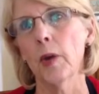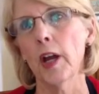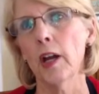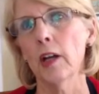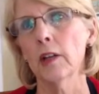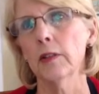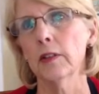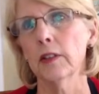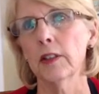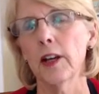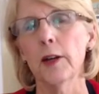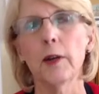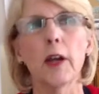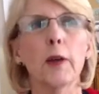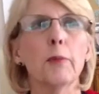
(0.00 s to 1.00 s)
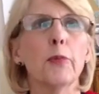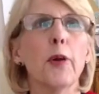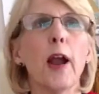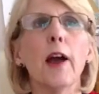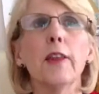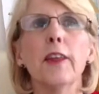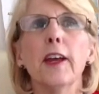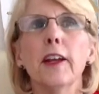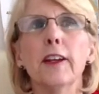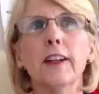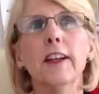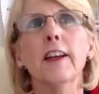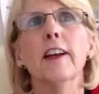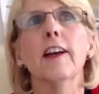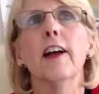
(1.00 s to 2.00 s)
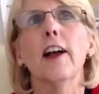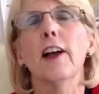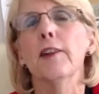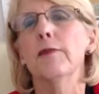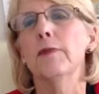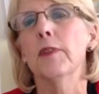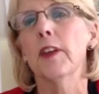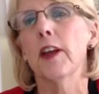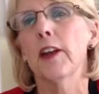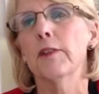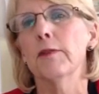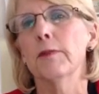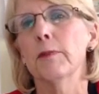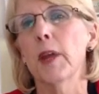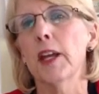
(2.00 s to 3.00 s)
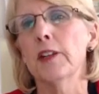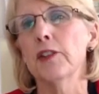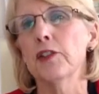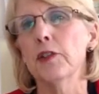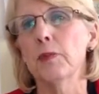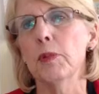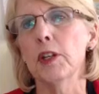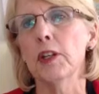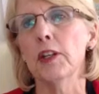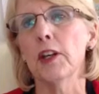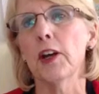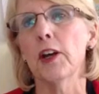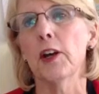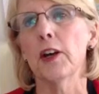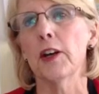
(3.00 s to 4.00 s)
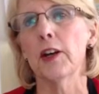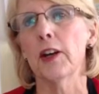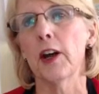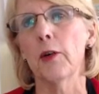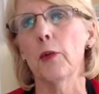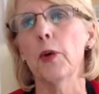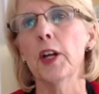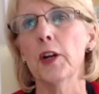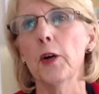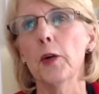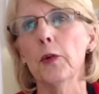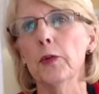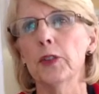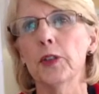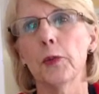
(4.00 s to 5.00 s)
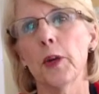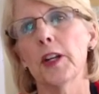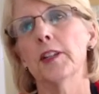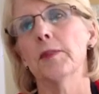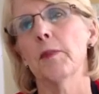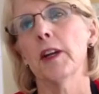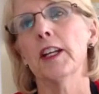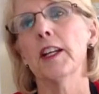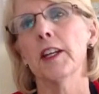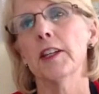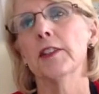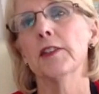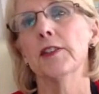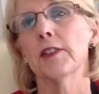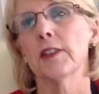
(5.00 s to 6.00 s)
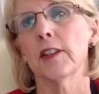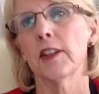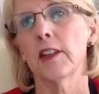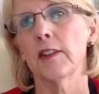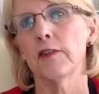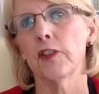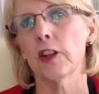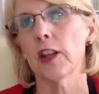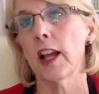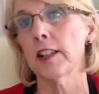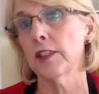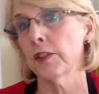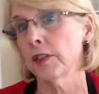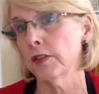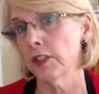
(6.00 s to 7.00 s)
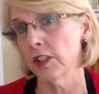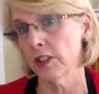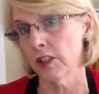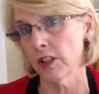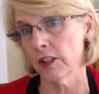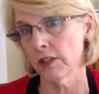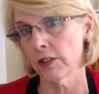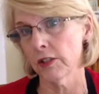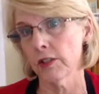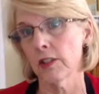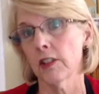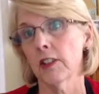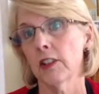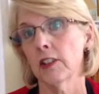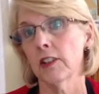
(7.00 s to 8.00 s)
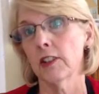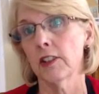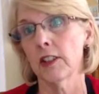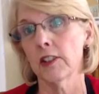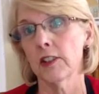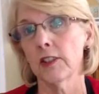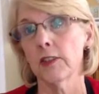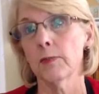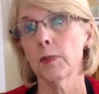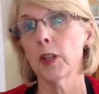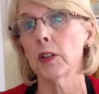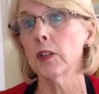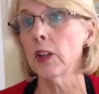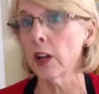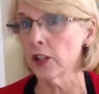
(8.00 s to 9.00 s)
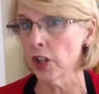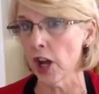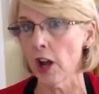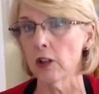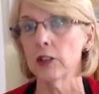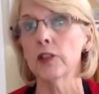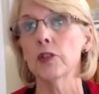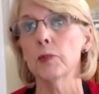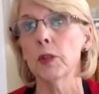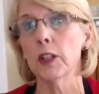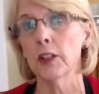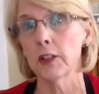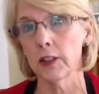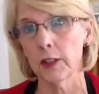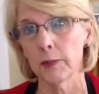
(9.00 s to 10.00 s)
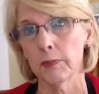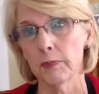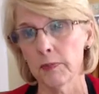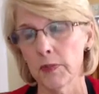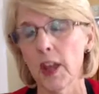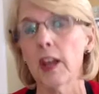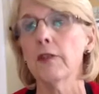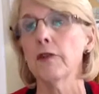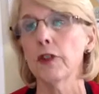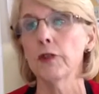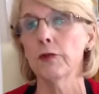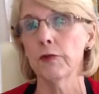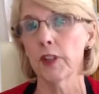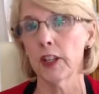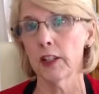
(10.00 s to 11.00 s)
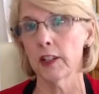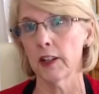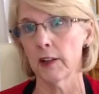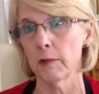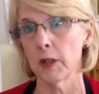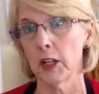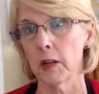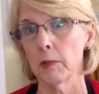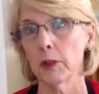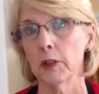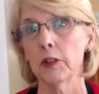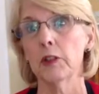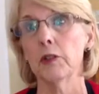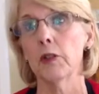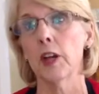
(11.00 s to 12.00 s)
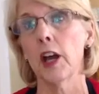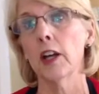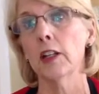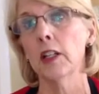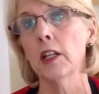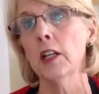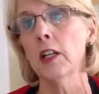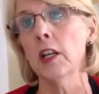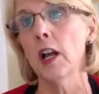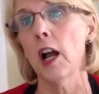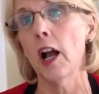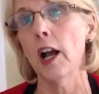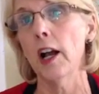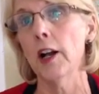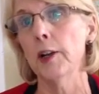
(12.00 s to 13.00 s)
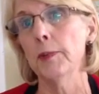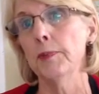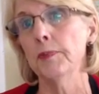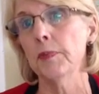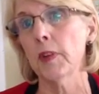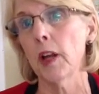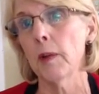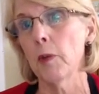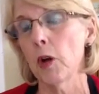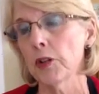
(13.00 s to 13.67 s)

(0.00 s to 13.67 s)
Well, I'm proud that I've managed to be a widow to raise my kids for the last 15 years. And it's been a challenge, but I'm thankful that I've been able to do that. I'm